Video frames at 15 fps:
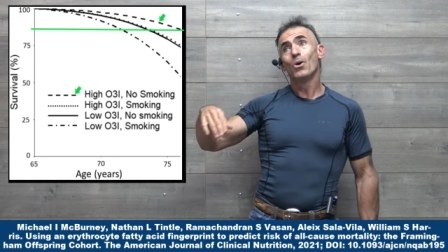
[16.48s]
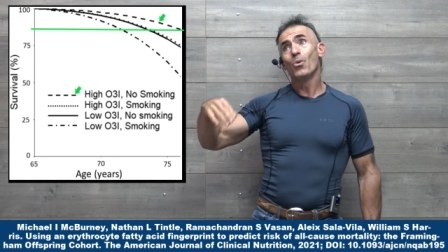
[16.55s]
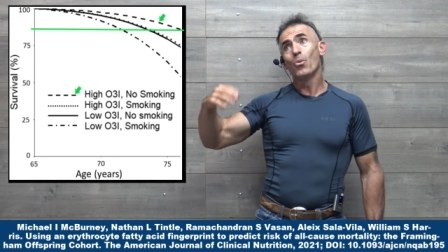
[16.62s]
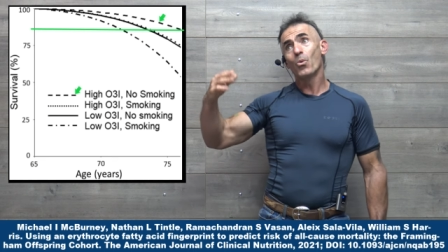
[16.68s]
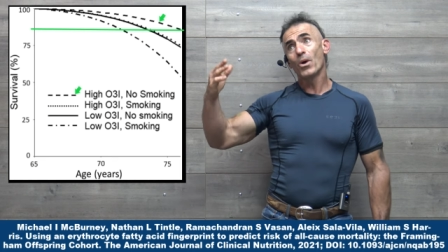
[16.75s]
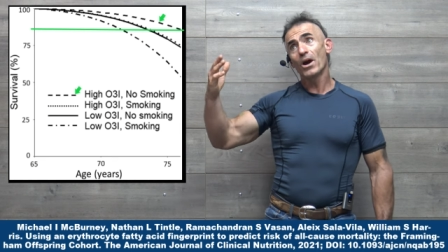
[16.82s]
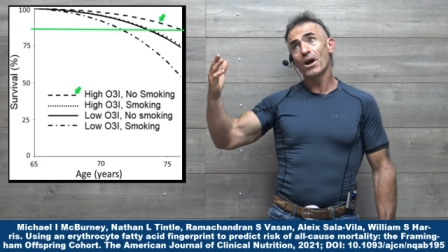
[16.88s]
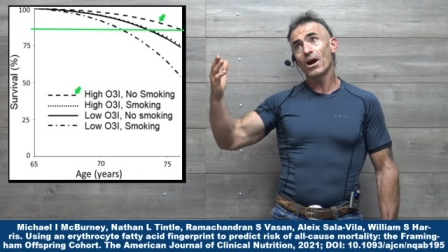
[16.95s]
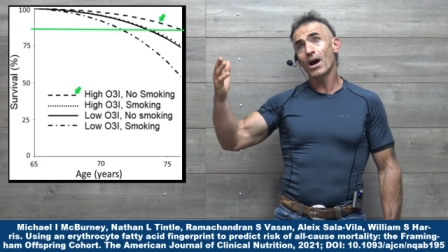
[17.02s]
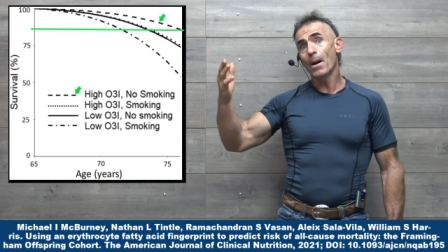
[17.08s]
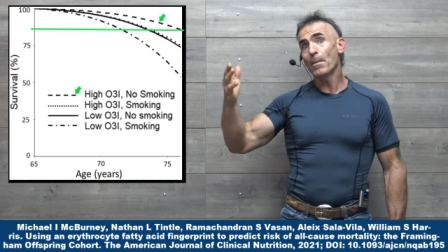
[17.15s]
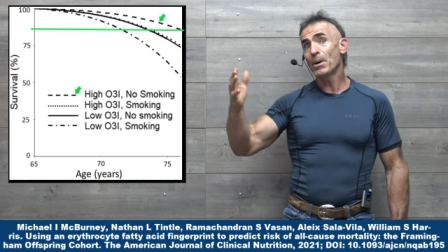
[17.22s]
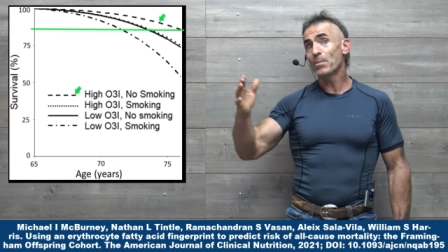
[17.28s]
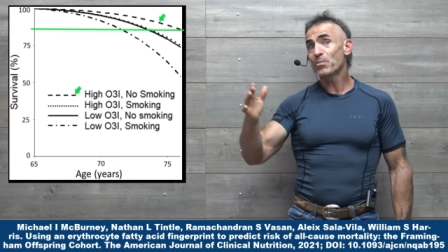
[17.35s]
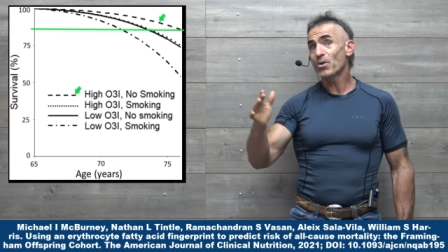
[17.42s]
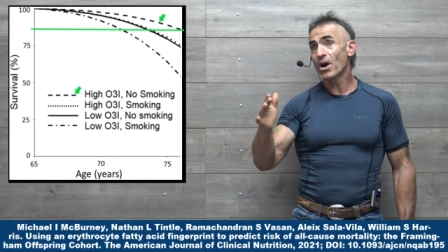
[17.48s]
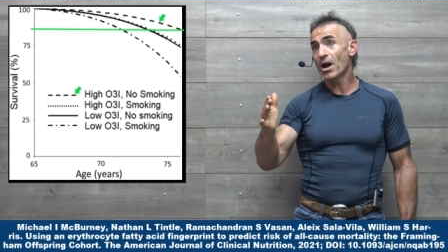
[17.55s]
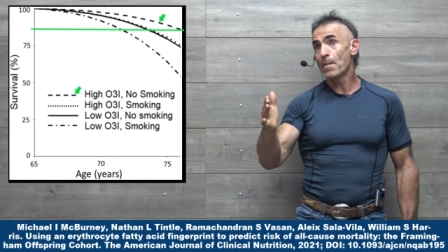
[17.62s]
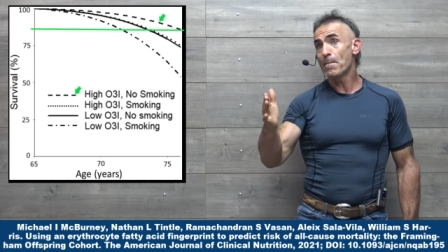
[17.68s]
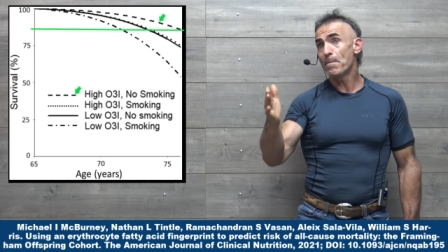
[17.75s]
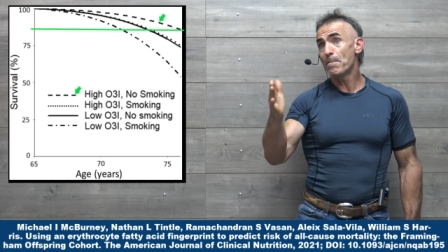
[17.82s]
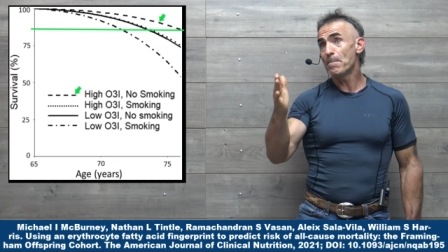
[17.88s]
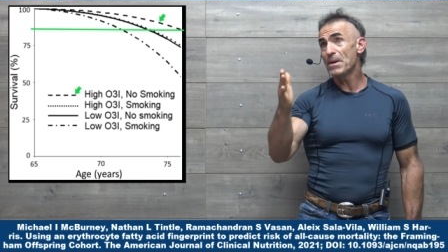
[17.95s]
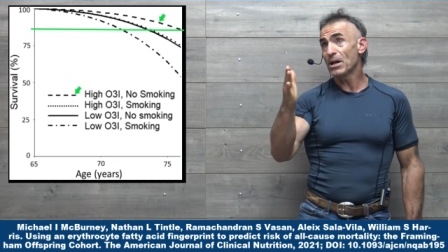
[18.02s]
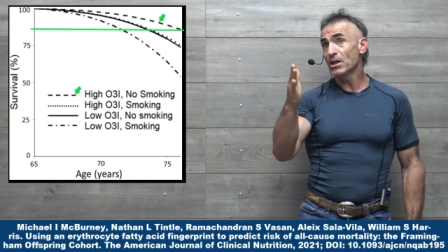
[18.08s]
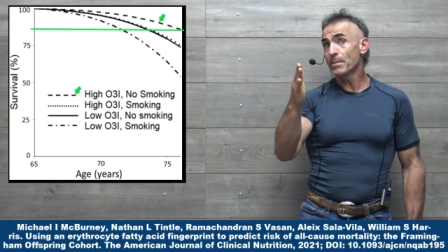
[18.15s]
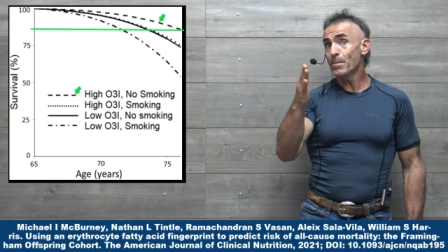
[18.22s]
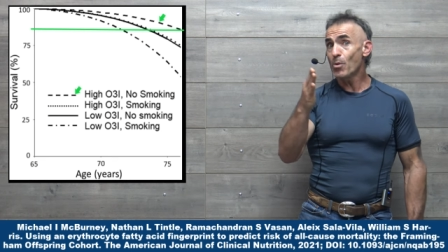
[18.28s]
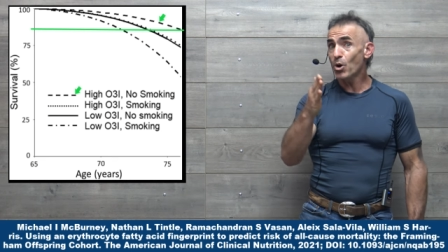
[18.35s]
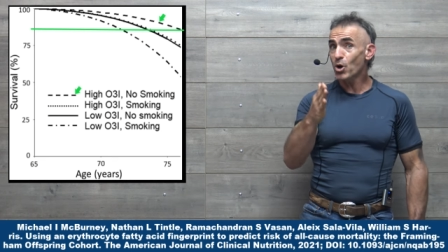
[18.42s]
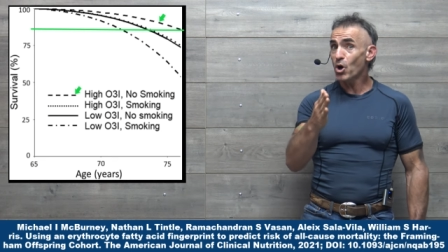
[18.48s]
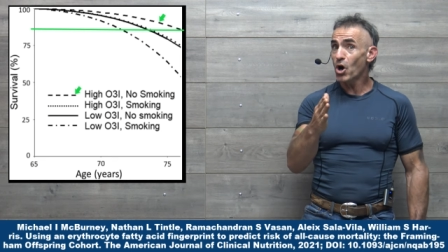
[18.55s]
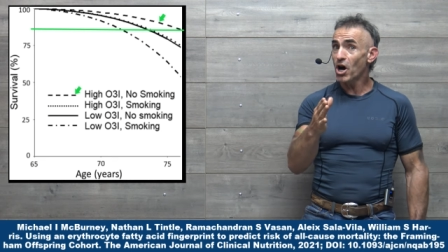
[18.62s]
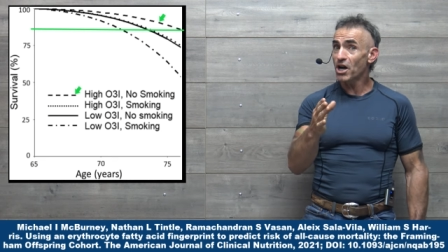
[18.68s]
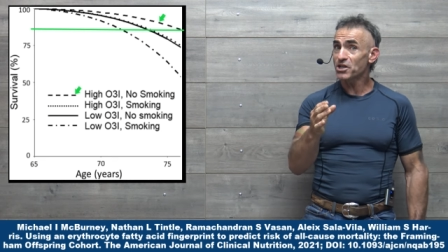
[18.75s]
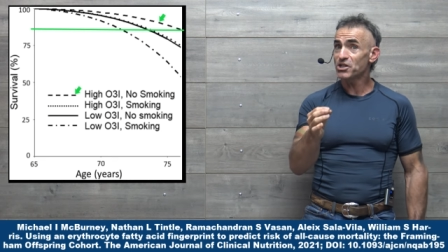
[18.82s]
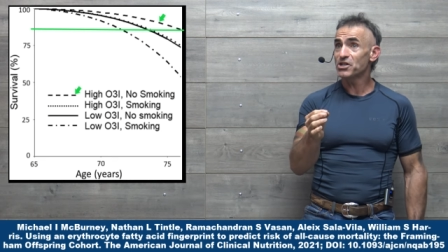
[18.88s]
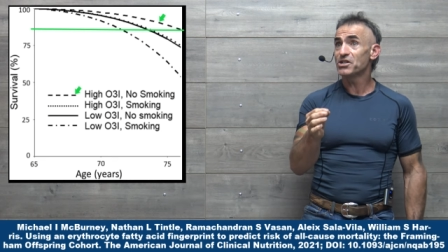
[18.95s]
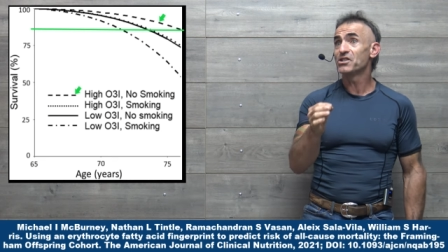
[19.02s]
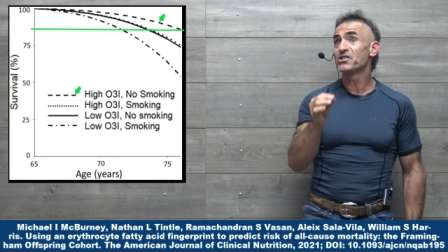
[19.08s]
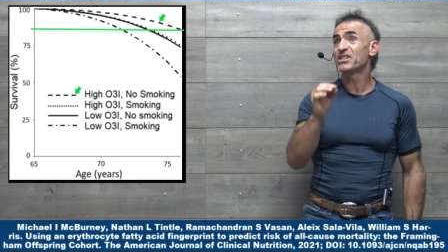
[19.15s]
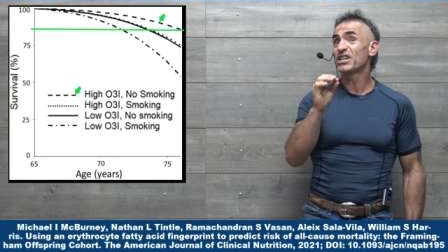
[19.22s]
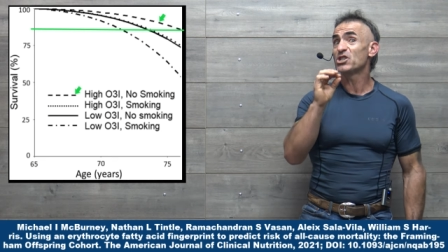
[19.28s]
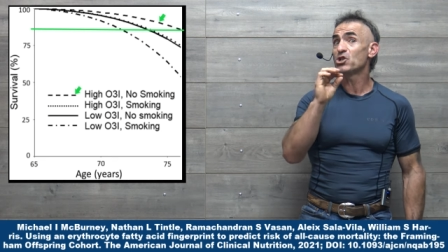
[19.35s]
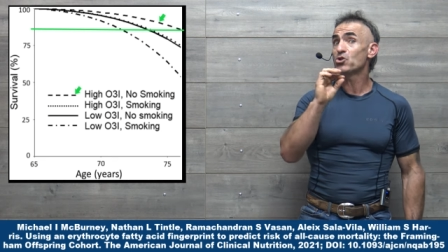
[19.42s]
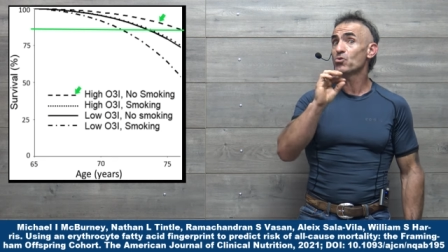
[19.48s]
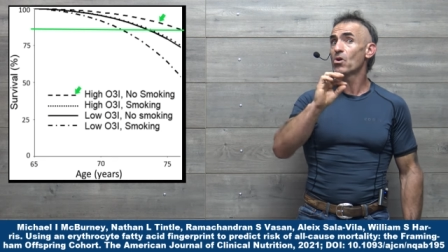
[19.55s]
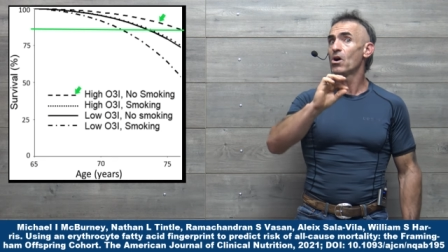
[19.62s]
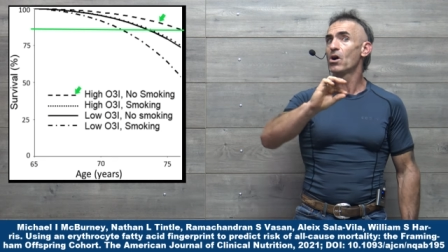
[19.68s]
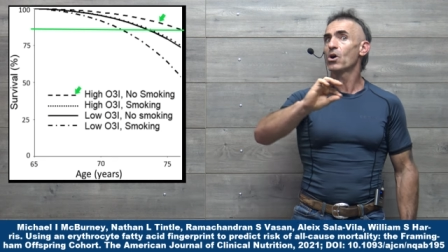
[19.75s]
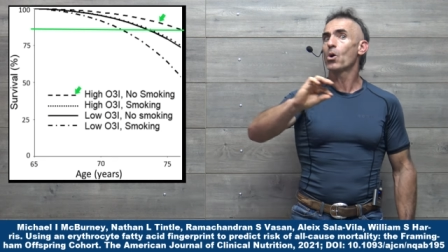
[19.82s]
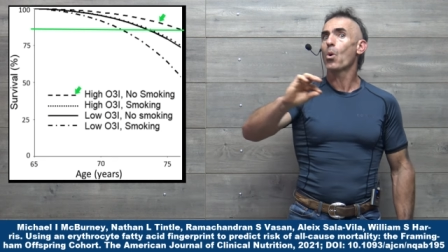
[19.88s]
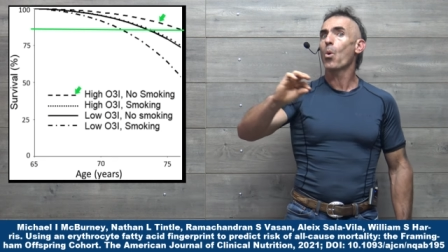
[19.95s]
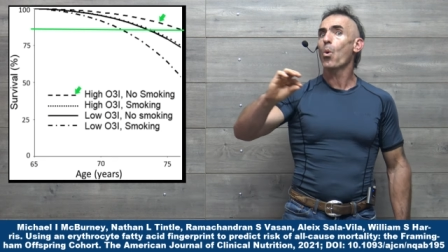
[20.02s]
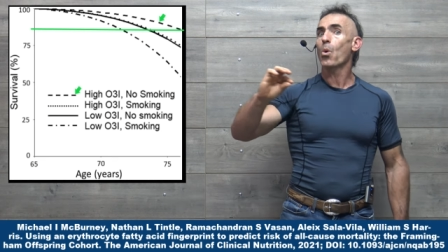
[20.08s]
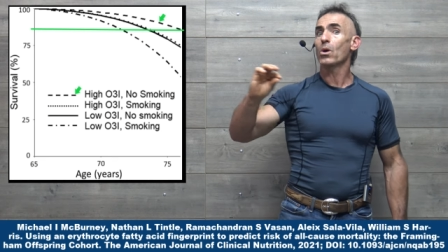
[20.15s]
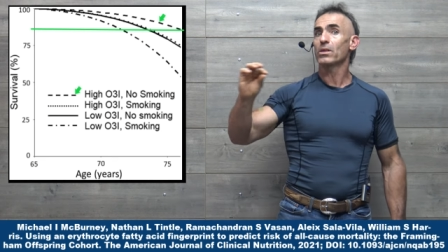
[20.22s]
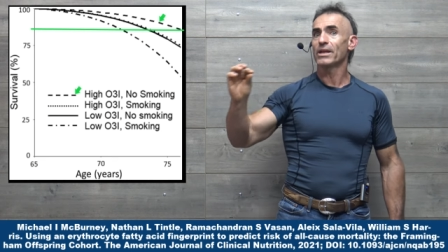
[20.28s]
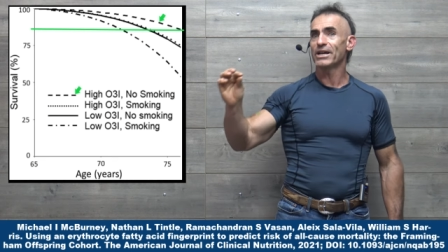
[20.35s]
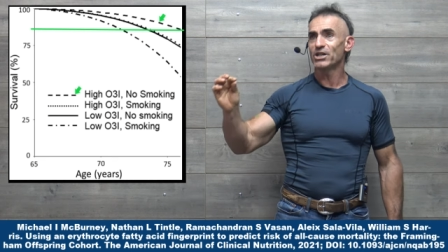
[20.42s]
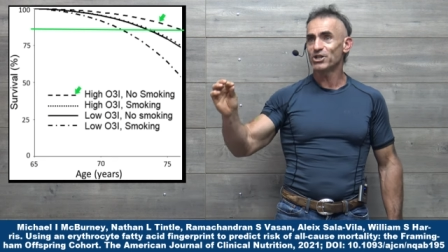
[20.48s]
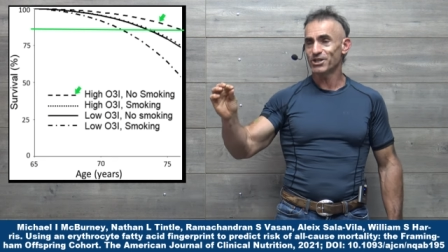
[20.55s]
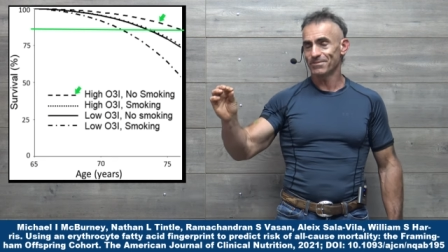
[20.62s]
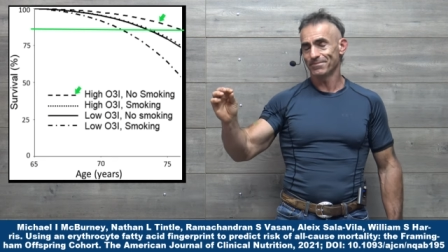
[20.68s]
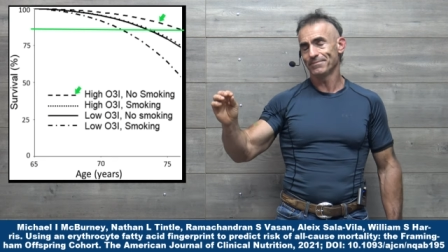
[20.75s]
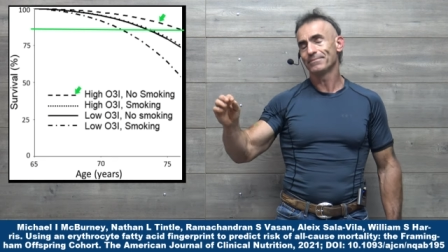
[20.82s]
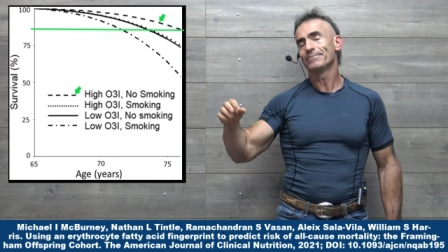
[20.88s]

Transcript: where I'm going to probably be a little more cautious and say strong correlation,